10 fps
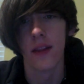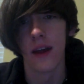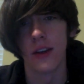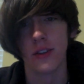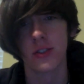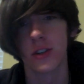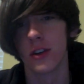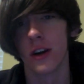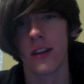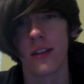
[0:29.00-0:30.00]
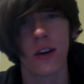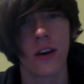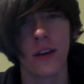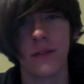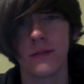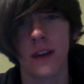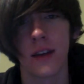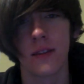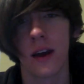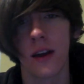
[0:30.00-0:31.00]
The air just turned on, sorry if
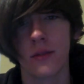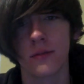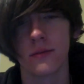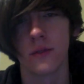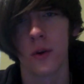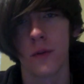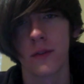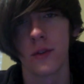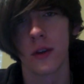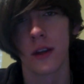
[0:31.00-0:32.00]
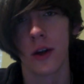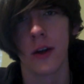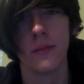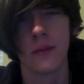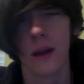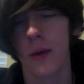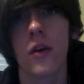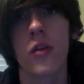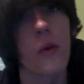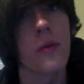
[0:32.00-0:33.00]
that, I don't know if you can hear it. But
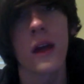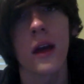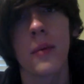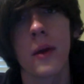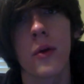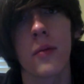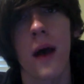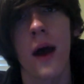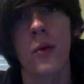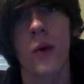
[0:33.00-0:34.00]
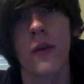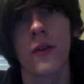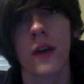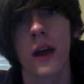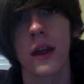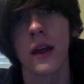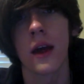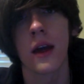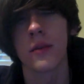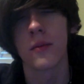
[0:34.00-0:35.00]
anyway, so I'm staying up here with Matt, Waffle,
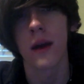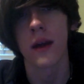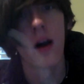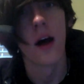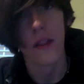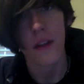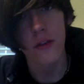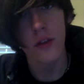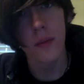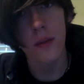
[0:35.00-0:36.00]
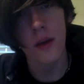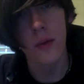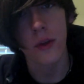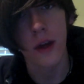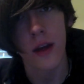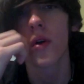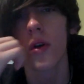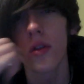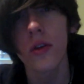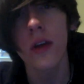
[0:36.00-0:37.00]
Kenny, and Megan. Thanks for letting me stay with you
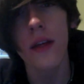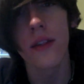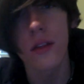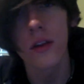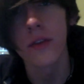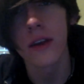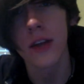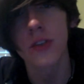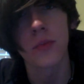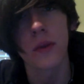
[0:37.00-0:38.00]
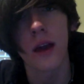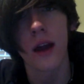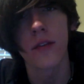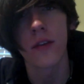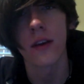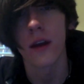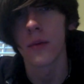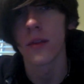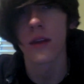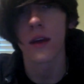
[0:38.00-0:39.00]
guys. So yeah, this little vacation's been kind of fun. I've
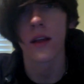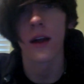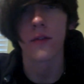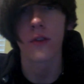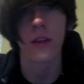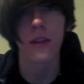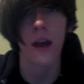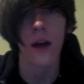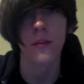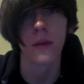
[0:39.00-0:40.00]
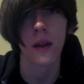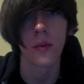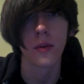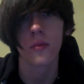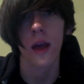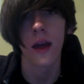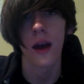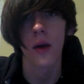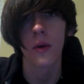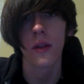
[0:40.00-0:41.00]
been seeing a lot of friends that I haven't been able to hang
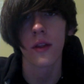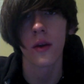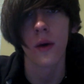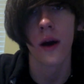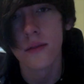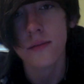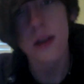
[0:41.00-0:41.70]
out with in a while.